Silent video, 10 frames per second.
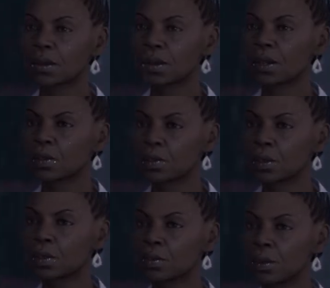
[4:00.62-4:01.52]
Continues
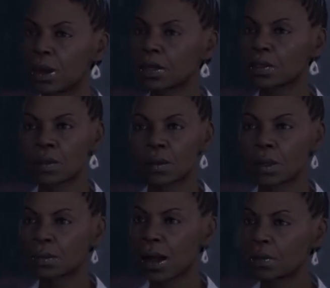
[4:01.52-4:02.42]
to spread. It's only
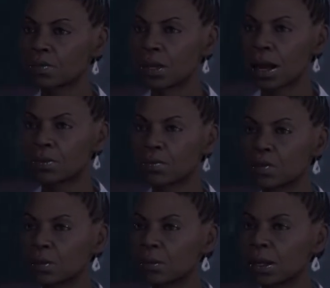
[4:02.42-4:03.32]
a matter of time
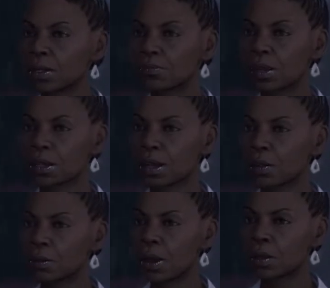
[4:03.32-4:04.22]
before the media finds out
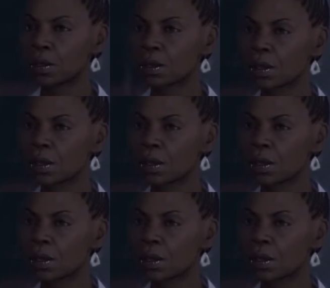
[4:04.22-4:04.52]
about it.